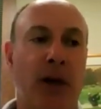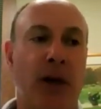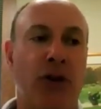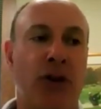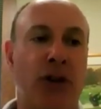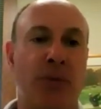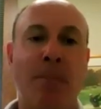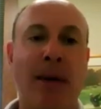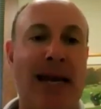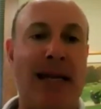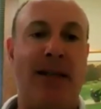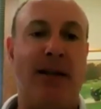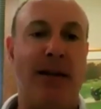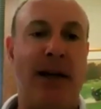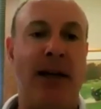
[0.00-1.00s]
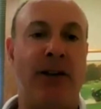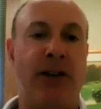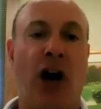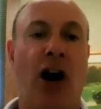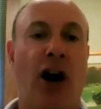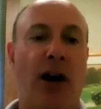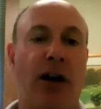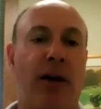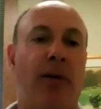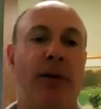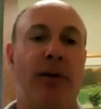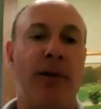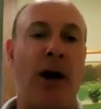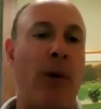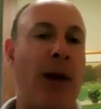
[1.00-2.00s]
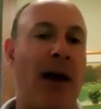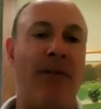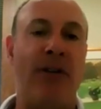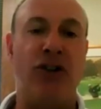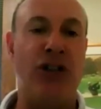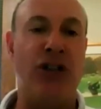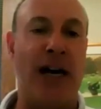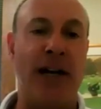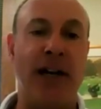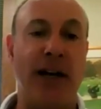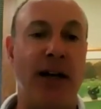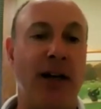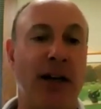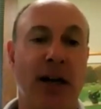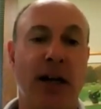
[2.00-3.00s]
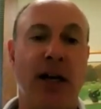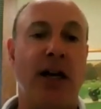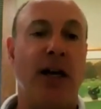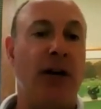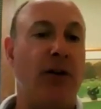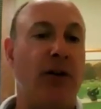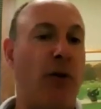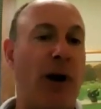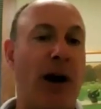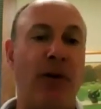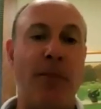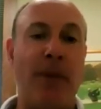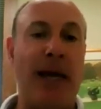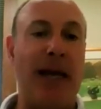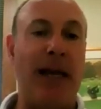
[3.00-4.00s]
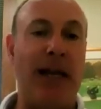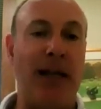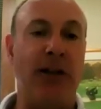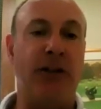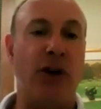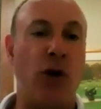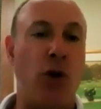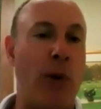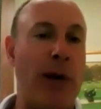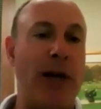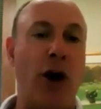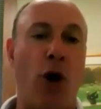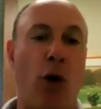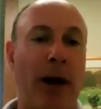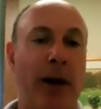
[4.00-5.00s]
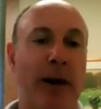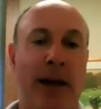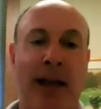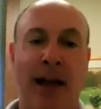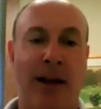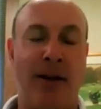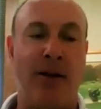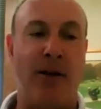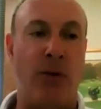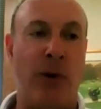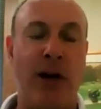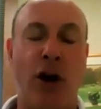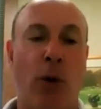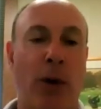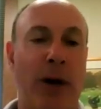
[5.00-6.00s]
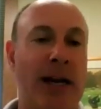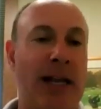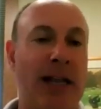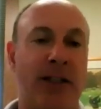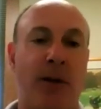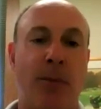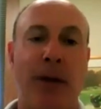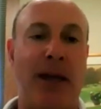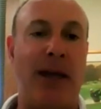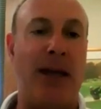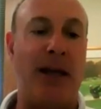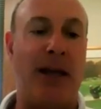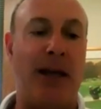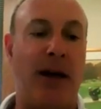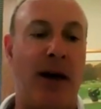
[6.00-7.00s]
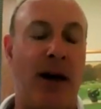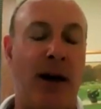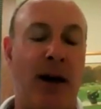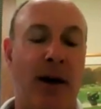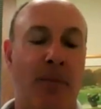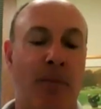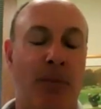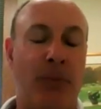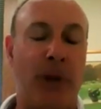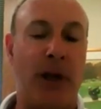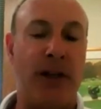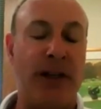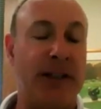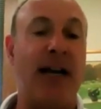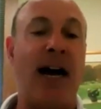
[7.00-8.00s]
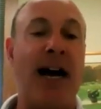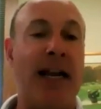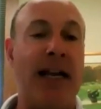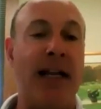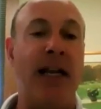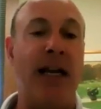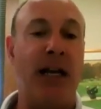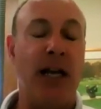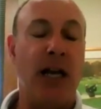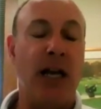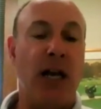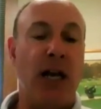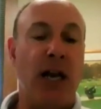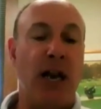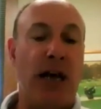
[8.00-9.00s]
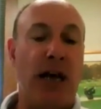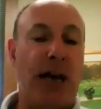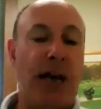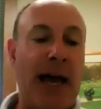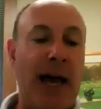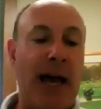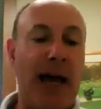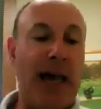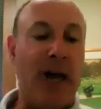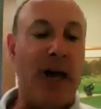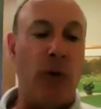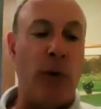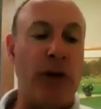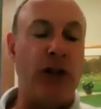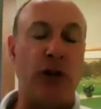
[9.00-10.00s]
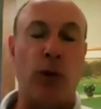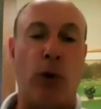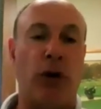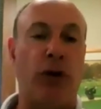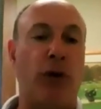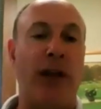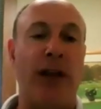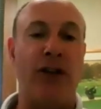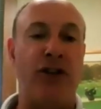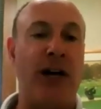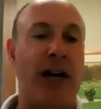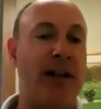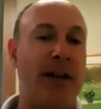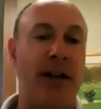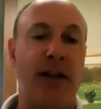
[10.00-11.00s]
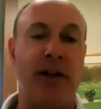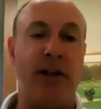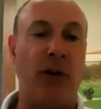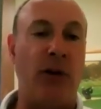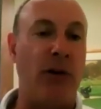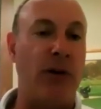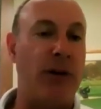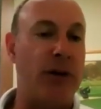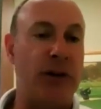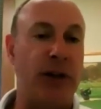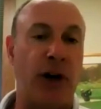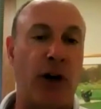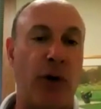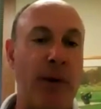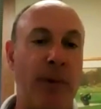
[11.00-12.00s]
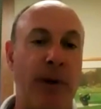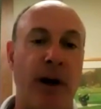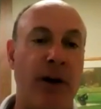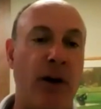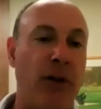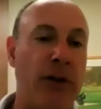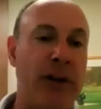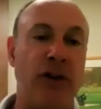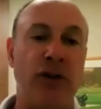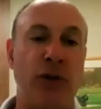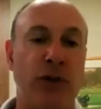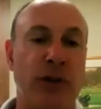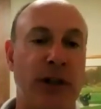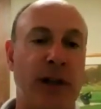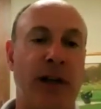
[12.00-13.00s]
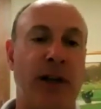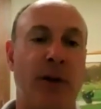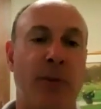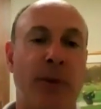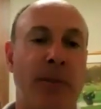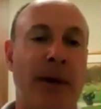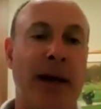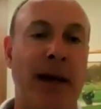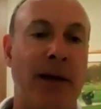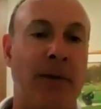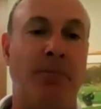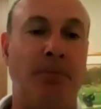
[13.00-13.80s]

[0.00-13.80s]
just meet and talk. Now we have an agenda for every meeting, so we know what needs to be decided, and we just work through the agenda until there's an agreement on all the issues that need to be made.